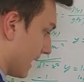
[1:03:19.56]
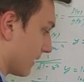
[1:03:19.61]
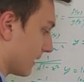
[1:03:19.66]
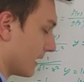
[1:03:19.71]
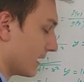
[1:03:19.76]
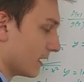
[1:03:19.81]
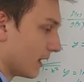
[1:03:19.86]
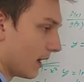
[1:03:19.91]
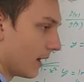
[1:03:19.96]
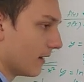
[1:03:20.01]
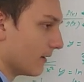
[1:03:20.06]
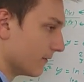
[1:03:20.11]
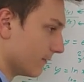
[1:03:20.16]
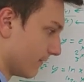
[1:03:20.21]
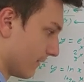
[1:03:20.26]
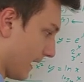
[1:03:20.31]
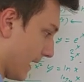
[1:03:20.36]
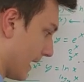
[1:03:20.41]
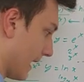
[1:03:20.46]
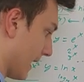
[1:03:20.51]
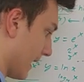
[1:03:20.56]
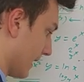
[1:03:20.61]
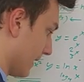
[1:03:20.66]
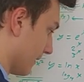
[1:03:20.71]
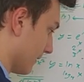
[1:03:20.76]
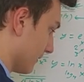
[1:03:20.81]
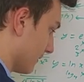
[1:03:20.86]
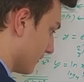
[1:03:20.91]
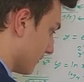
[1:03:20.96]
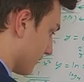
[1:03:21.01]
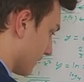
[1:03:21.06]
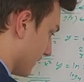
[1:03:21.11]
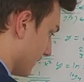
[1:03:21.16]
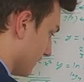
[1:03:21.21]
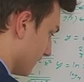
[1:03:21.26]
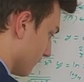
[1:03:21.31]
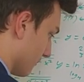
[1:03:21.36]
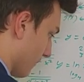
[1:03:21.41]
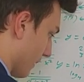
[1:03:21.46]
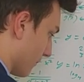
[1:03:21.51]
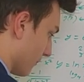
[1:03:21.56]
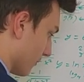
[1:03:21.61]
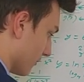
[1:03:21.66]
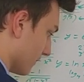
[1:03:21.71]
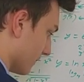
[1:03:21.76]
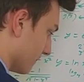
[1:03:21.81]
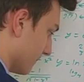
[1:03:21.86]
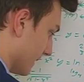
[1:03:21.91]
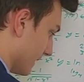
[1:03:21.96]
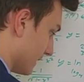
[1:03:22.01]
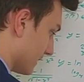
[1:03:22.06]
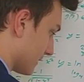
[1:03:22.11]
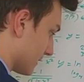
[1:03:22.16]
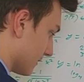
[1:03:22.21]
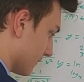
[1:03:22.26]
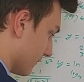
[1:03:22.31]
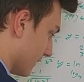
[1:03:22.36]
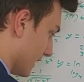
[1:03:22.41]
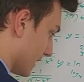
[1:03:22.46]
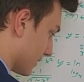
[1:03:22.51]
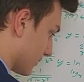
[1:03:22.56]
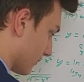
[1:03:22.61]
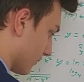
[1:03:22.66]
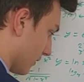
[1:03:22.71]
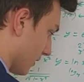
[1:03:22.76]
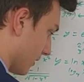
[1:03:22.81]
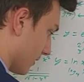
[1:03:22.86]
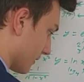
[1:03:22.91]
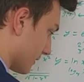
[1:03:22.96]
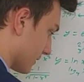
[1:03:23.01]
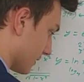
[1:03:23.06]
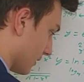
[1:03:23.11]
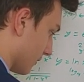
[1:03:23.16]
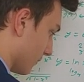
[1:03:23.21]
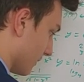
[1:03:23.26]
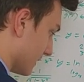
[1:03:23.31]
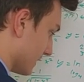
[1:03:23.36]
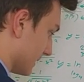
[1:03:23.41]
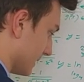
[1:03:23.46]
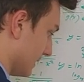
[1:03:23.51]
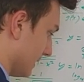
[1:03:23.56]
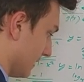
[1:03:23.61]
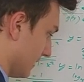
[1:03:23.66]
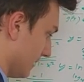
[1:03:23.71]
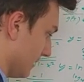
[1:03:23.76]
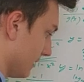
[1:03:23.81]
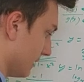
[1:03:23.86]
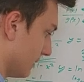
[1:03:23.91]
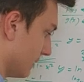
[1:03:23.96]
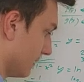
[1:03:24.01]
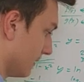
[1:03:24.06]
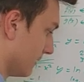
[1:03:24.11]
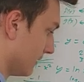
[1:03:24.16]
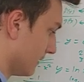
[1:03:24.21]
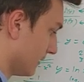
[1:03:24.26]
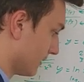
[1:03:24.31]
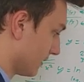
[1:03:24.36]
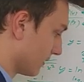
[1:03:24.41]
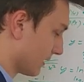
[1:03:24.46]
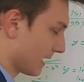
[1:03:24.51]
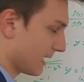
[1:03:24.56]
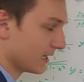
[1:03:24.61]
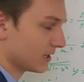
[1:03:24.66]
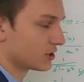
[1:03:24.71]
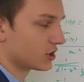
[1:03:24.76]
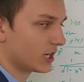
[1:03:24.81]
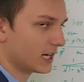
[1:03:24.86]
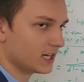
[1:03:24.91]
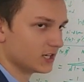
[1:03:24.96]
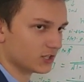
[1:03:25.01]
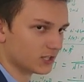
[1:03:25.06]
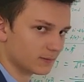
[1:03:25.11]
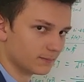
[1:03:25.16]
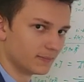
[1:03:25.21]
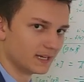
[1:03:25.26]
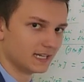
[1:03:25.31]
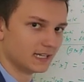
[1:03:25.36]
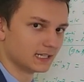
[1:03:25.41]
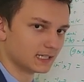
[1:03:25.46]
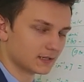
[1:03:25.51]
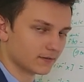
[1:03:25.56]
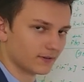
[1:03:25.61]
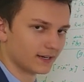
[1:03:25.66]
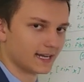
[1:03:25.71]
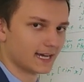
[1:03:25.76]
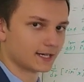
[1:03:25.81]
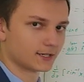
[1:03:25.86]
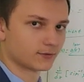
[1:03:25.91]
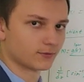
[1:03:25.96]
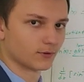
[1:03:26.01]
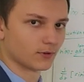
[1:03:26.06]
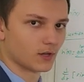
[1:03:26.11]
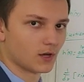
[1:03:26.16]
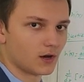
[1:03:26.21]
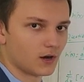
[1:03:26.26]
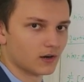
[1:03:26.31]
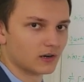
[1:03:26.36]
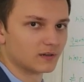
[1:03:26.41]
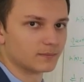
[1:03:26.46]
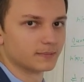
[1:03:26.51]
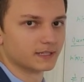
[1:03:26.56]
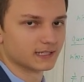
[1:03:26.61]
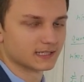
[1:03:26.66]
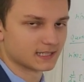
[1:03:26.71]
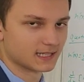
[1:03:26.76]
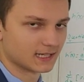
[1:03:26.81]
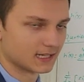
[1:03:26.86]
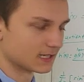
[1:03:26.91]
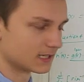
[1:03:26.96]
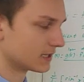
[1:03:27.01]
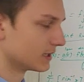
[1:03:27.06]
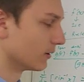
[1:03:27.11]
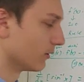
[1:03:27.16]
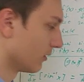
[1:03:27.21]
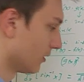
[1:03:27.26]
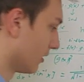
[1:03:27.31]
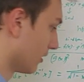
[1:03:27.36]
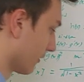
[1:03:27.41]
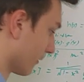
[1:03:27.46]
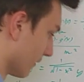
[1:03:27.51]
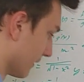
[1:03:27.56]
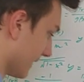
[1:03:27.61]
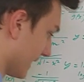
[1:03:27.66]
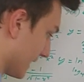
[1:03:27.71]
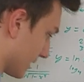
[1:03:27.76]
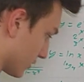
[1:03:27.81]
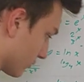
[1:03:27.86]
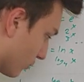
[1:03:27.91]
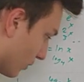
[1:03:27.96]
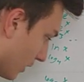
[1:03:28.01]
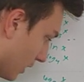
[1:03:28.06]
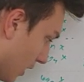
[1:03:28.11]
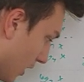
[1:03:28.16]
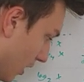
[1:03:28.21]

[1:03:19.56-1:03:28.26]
ln of a. Okay, remember the base of natural log is always e. You can't change the base of a natural log because then it's no longer a natural